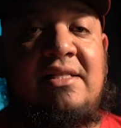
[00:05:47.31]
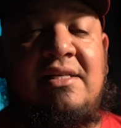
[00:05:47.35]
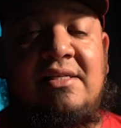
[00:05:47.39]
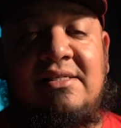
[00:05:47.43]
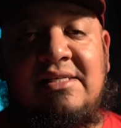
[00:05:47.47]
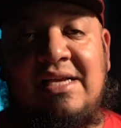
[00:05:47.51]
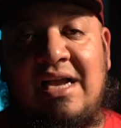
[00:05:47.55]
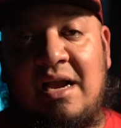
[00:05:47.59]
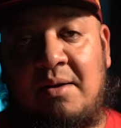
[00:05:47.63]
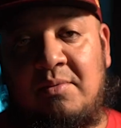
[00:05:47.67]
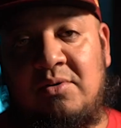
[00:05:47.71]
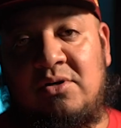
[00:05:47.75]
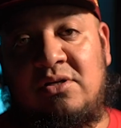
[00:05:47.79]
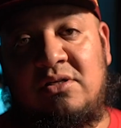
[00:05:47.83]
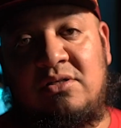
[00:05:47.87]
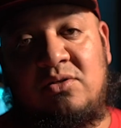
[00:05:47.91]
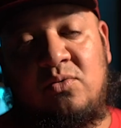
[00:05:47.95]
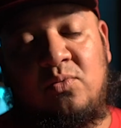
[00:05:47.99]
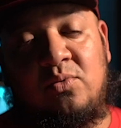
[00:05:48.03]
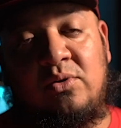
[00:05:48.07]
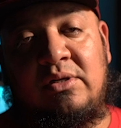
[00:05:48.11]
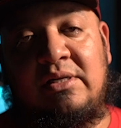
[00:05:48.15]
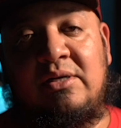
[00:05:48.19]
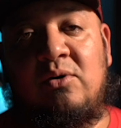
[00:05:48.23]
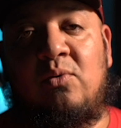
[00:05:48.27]
This camera does
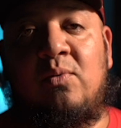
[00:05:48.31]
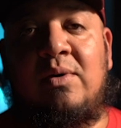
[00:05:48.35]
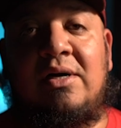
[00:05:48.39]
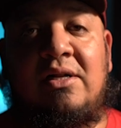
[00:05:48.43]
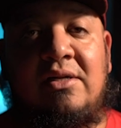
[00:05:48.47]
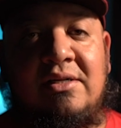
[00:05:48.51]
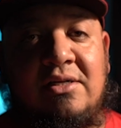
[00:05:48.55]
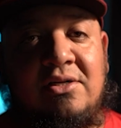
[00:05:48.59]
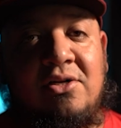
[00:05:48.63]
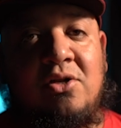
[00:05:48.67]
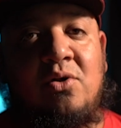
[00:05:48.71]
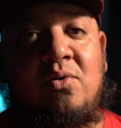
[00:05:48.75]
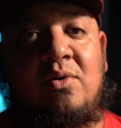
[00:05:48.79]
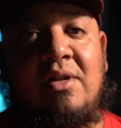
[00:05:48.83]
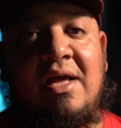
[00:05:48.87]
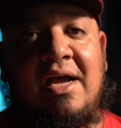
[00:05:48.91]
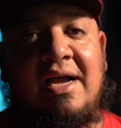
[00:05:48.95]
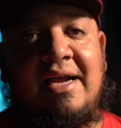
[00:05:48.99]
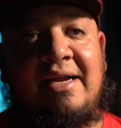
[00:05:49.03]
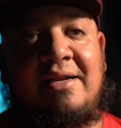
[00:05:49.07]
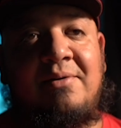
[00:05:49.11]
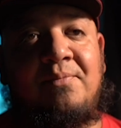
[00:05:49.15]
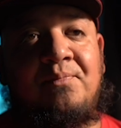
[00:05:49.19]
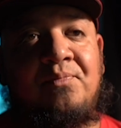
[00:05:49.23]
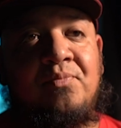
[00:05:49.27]
really well in low
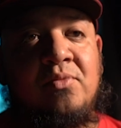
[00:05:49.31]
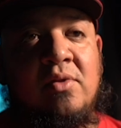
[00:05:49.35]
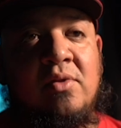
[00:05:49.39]
light.